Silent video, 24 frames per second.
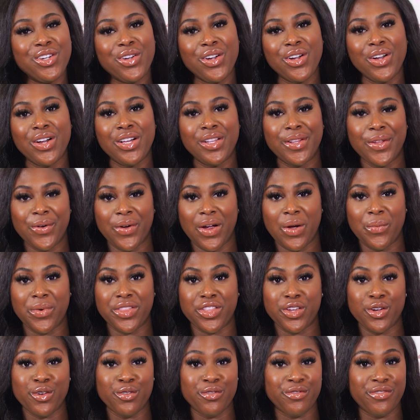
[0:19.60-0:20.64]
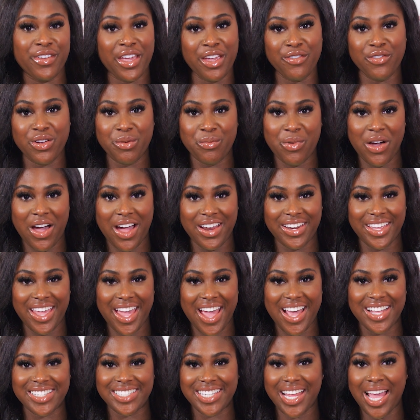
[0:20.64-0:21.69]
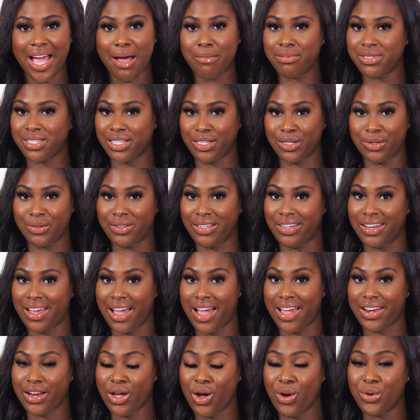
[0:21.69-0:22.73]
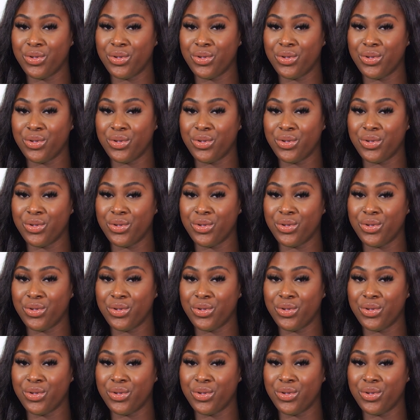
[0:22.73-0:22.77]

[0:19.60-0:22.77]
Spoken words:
It's your girl Alora with your favorite podcast, Absolutely Not,